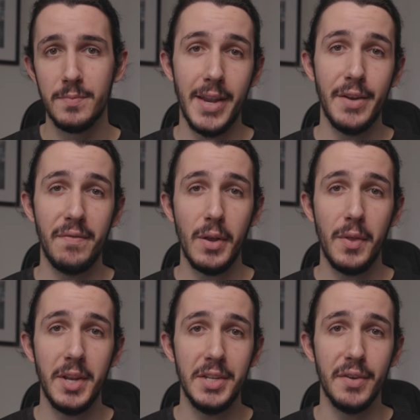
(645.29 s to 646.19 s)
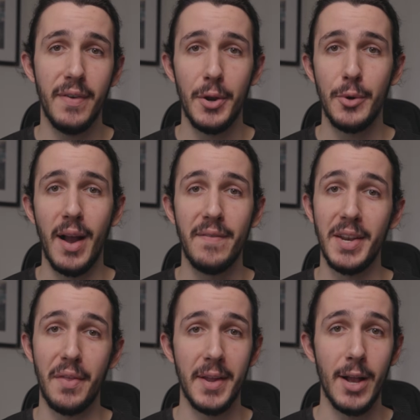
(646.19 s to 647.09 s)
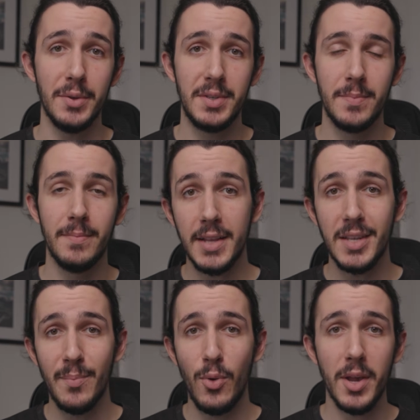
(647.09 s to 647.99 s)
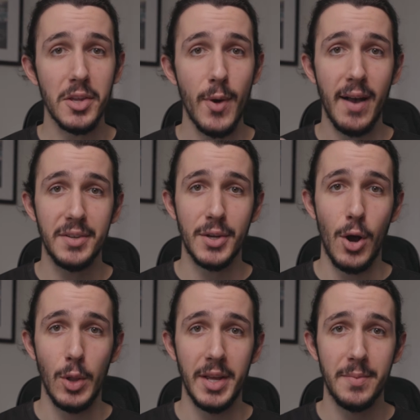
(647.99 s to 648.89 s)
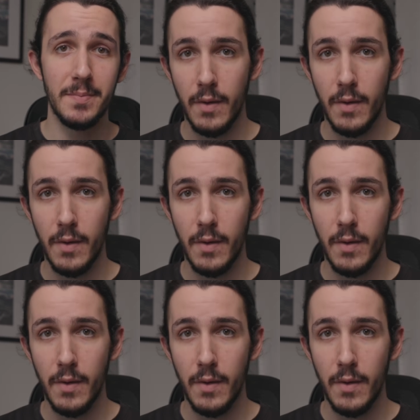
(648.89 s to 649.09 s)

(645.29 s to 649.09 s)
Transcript: I didn't feel the need to photograph anything else. At some point, you have to call it.